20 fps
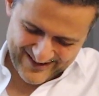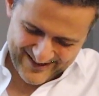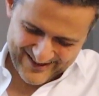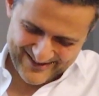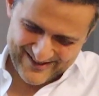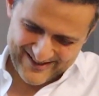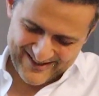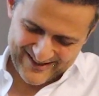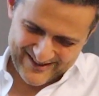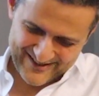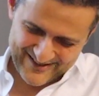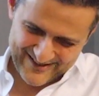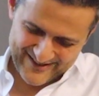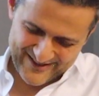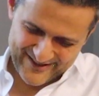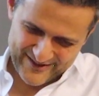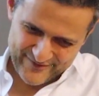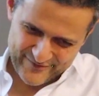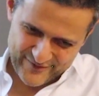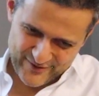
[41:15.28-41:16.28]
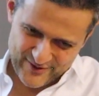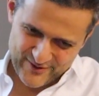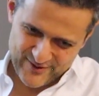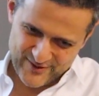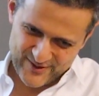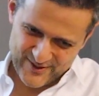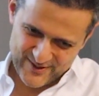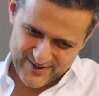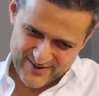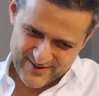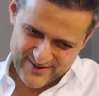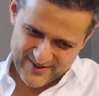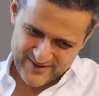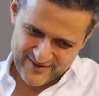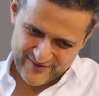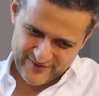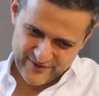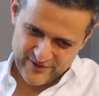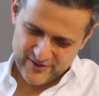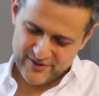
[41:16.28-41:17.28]
I think if you look at
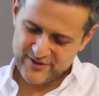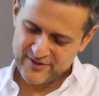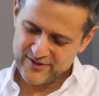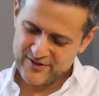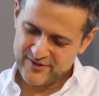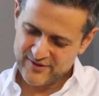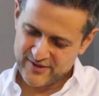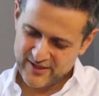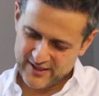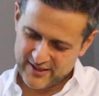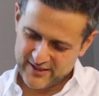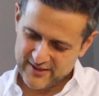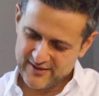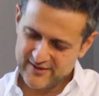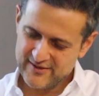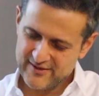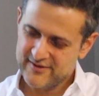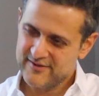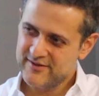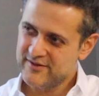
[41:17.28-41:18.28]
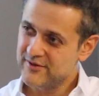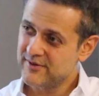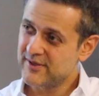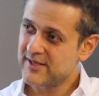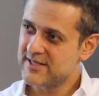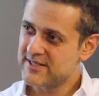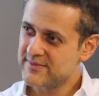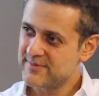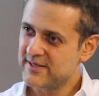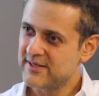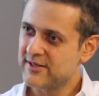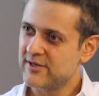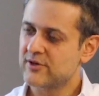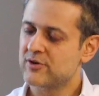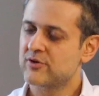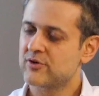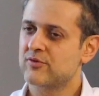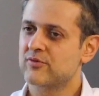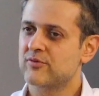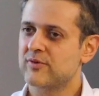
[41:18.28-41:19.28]
the UK has been
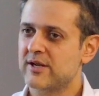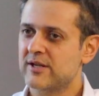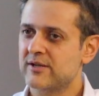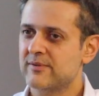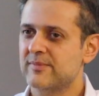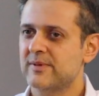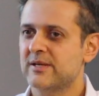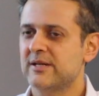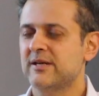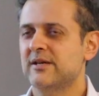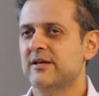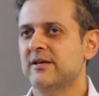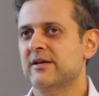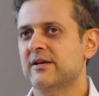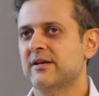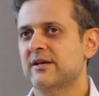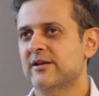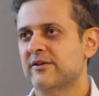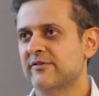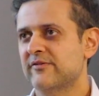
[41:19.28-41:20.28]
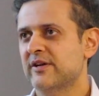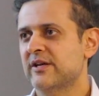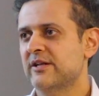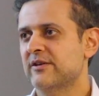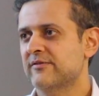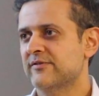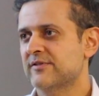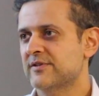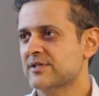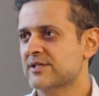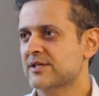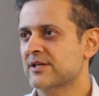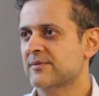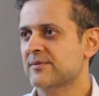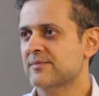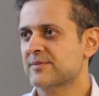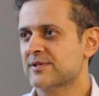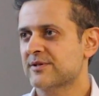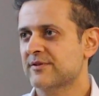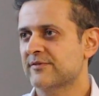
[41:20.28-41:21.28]
incredibly innovative in
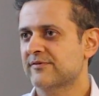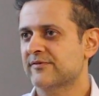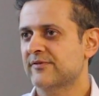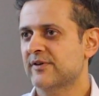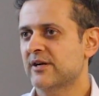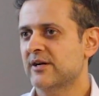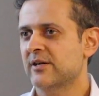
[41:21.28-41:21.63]
terms of